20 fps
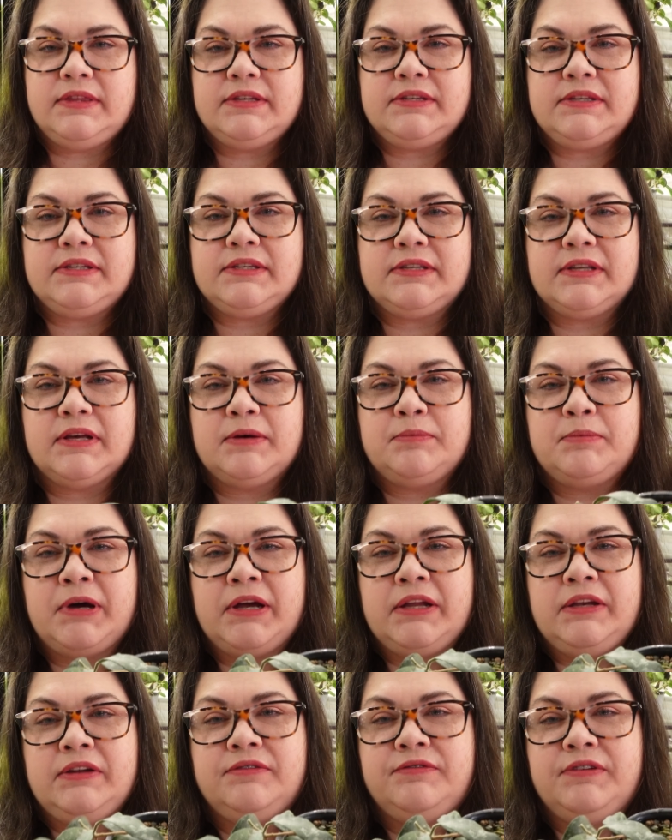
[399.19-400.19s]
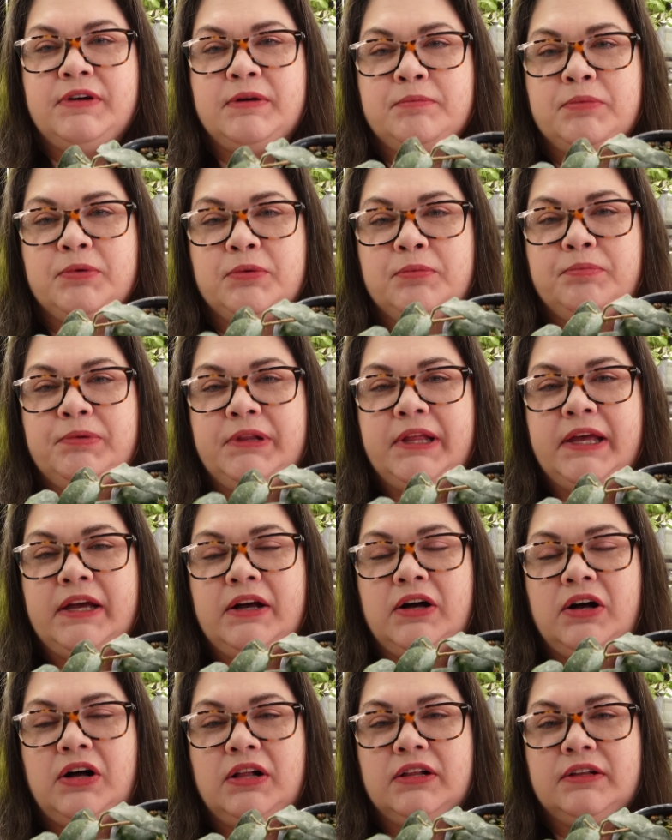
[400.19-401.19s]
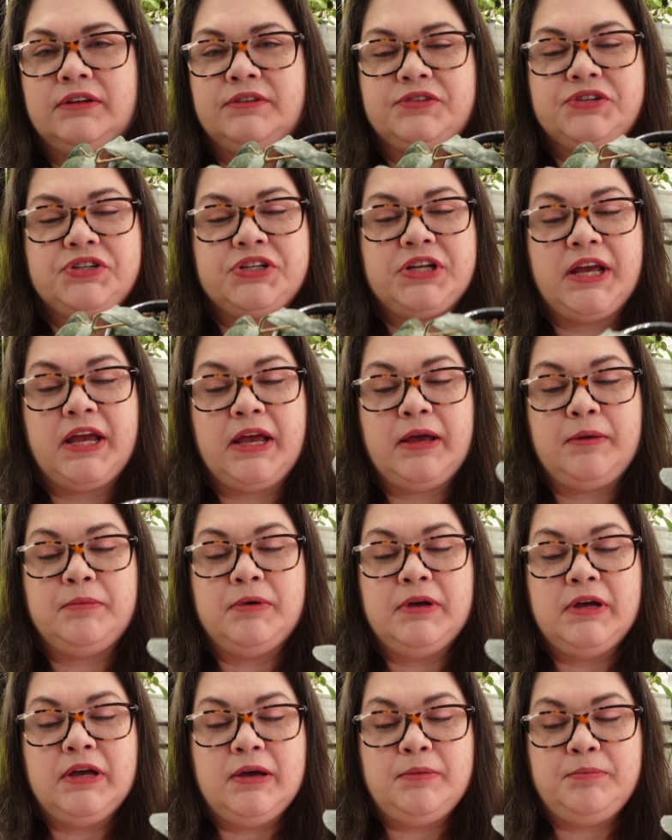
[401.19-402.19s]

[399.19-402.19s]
this is on my November plant hall of shame